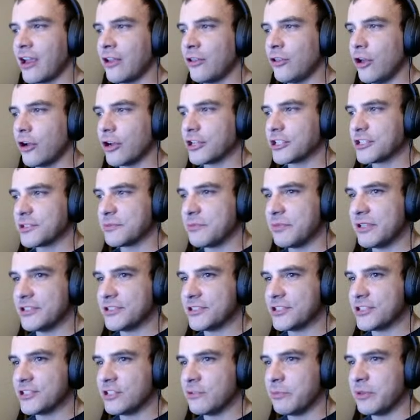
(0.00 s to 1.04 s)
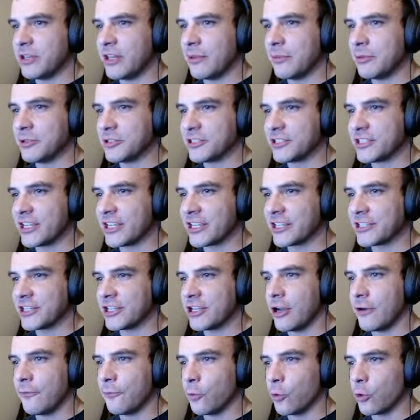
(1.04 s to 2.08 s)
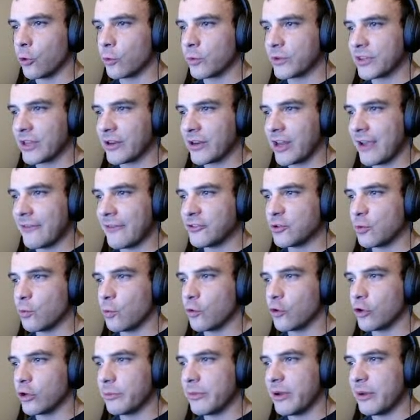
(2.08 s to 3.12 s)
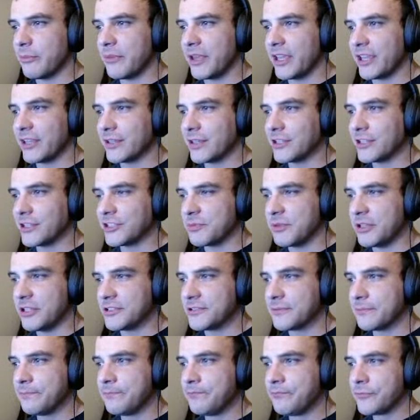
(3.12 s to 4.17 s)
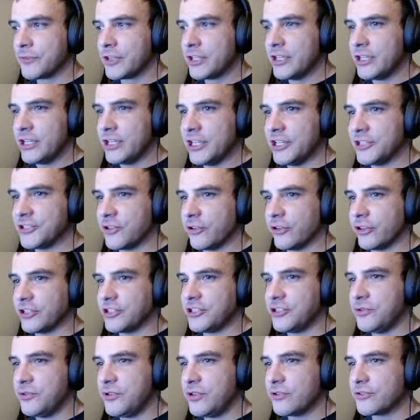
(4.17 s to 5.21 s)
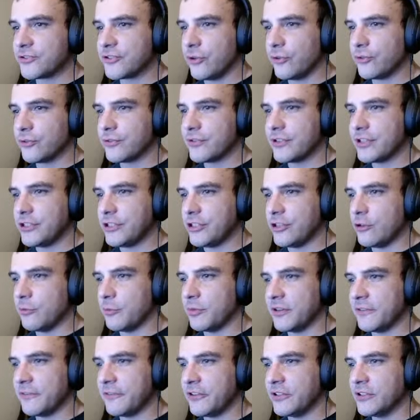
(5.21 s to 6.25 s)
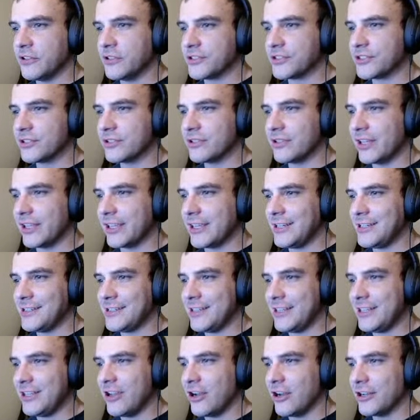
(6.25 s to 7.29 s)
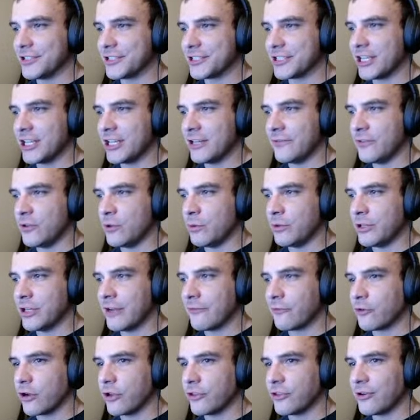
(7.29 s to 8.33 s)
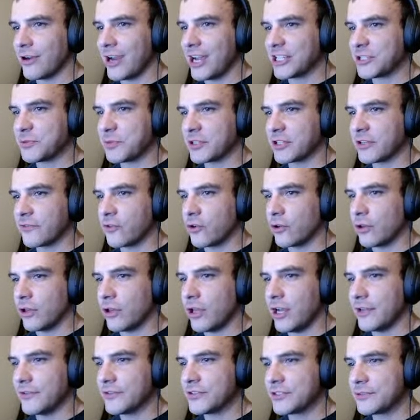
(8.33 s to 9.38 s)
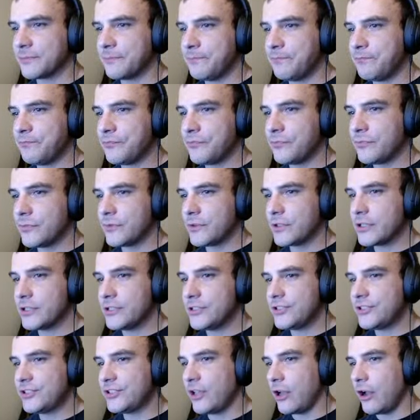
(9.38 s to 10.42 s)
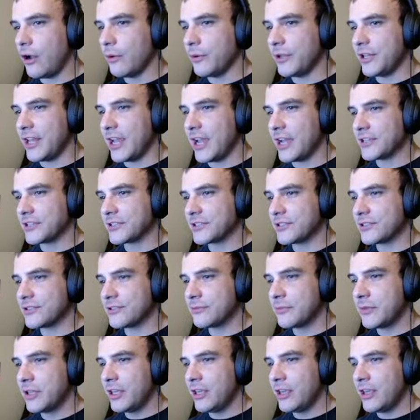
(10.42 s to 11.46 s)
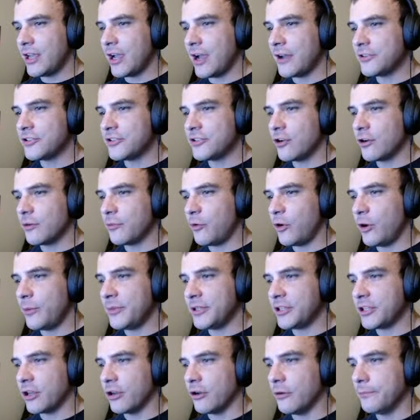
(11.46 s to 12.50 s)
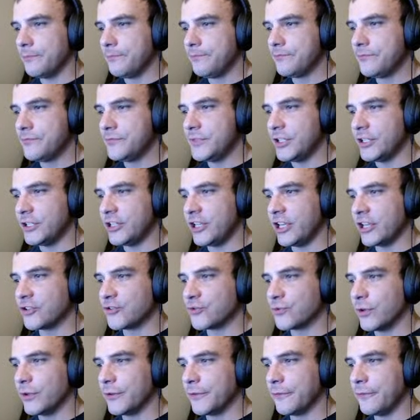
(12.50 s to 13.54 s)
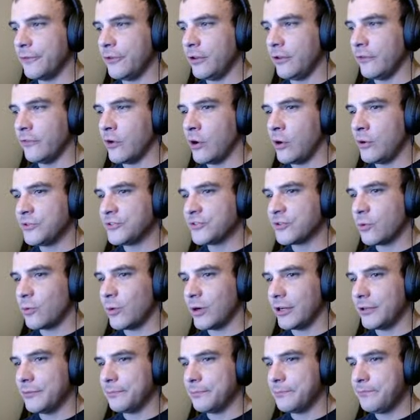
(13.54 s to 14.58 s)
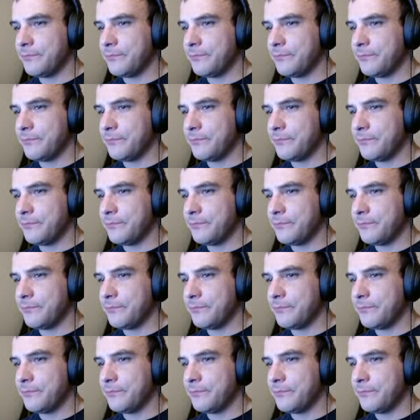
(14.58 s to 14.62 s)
long it's been since you've been able to take a day off work without having to worry about making ends meet. He's only 2 years older than you, but it feels like he's eons ahead of you in every other aspect of your lives. So, he asks, how did your appointment go? Did you get drilled full of holes or what?